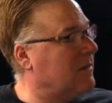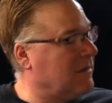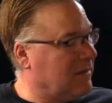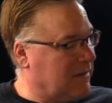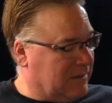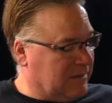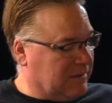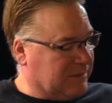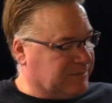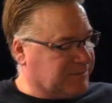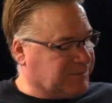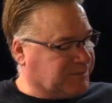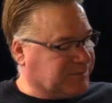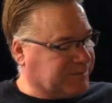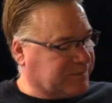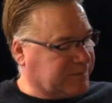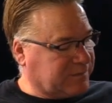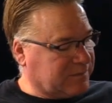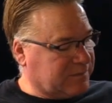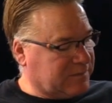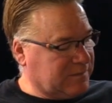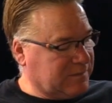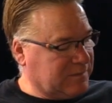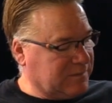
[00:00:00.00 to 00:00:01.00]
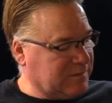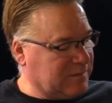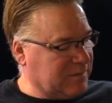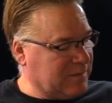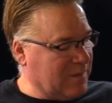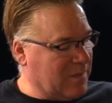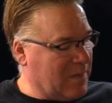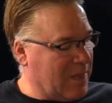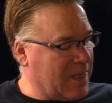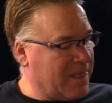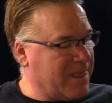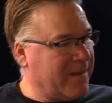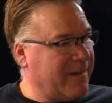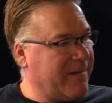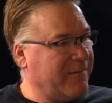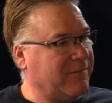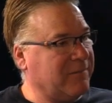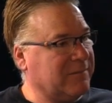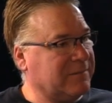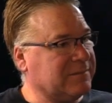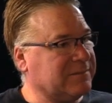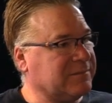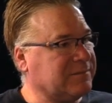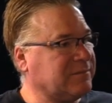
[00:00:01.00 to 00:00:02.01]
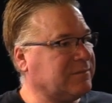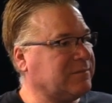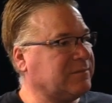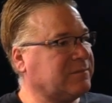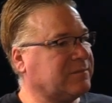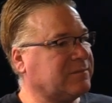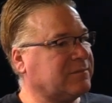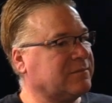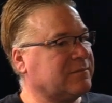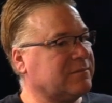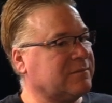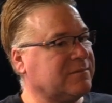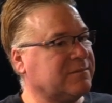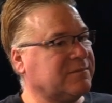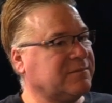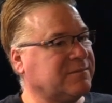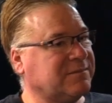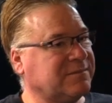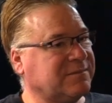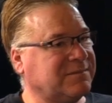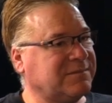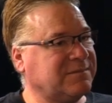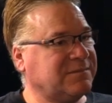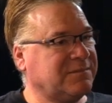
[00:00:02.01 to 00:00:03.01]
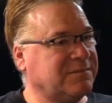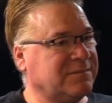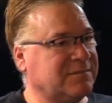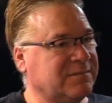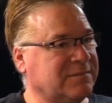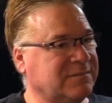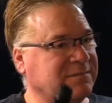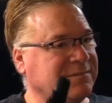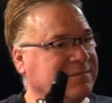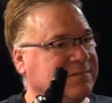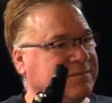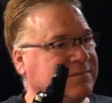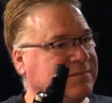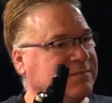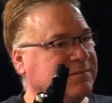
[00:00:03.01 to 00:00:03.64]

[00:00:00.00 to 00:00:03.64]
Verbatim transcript: shit. Like the that Springfield um,